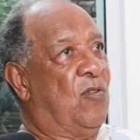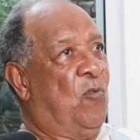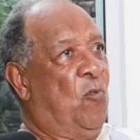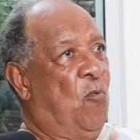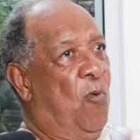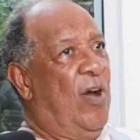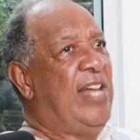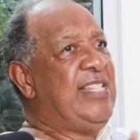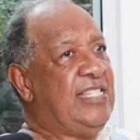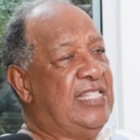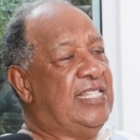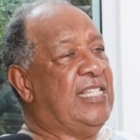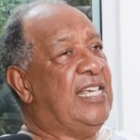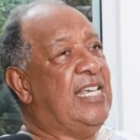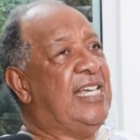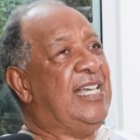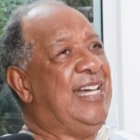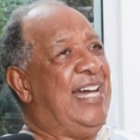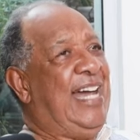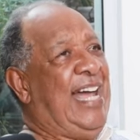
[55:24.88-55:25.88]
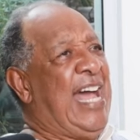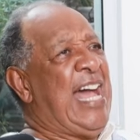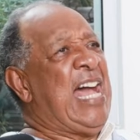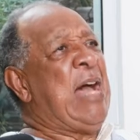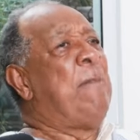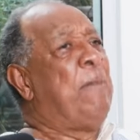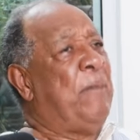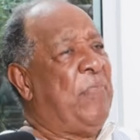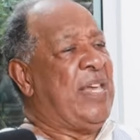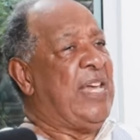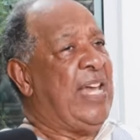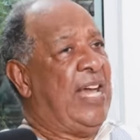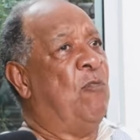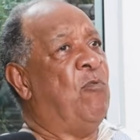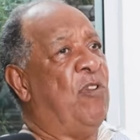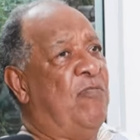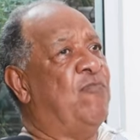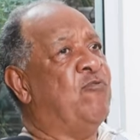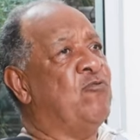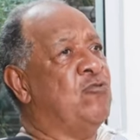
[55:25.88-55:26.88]
one thing happening
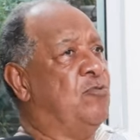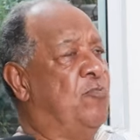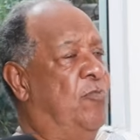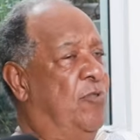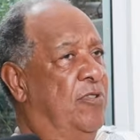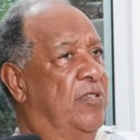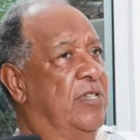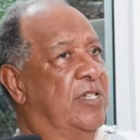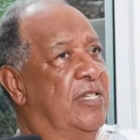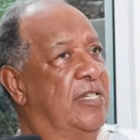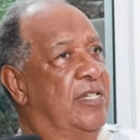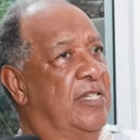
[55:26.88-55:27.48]
our football,